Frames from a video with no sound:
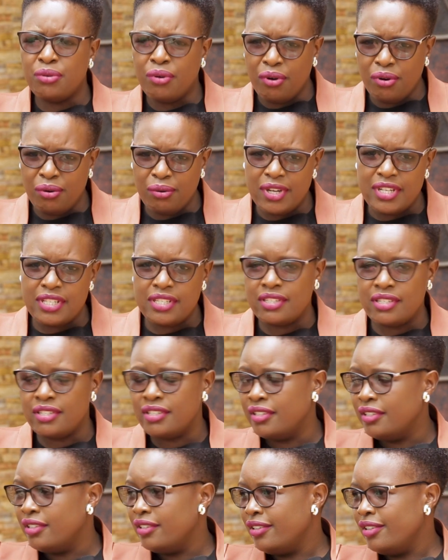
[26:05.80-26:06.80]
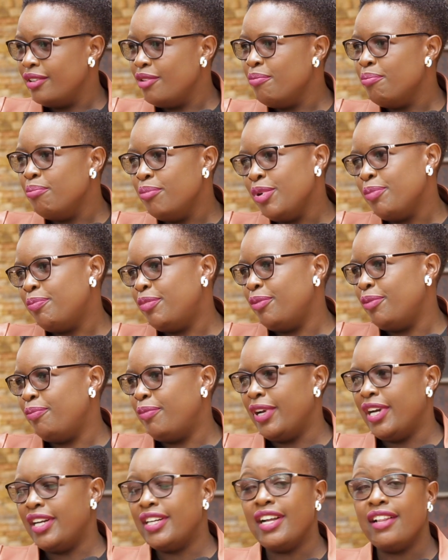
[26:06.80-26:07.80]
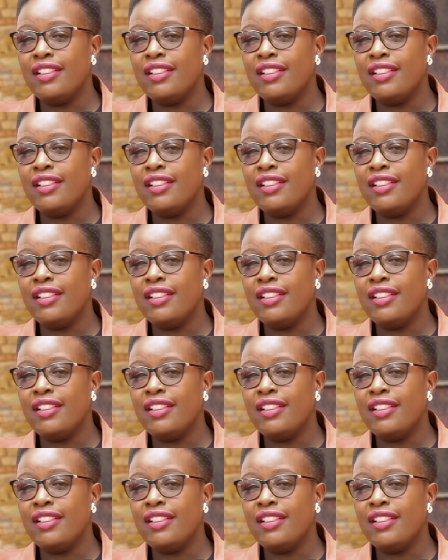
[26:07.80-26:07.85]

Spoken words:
to always be prepared,